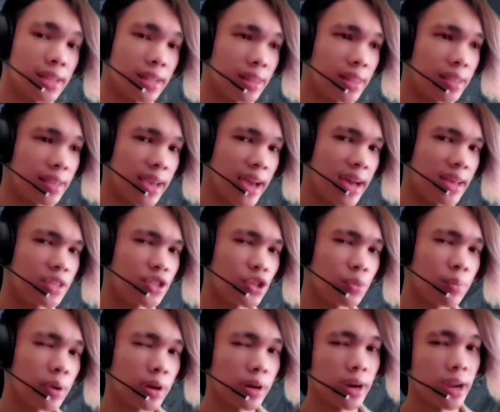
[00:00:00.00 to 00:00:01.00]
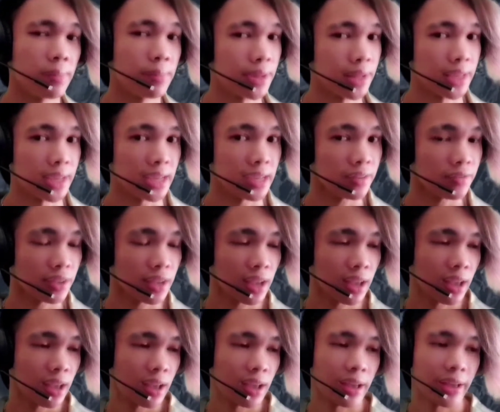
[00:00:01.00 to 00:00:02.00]
like, the castle part, I believe.
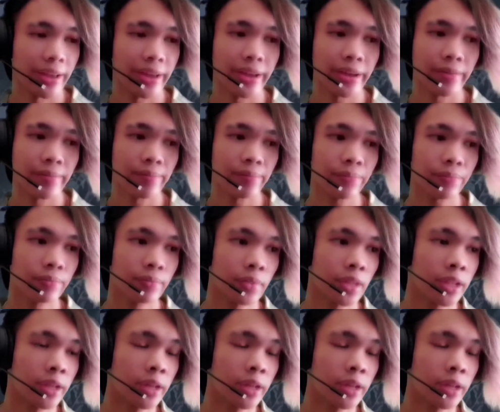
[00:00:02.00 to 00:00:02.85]
Um,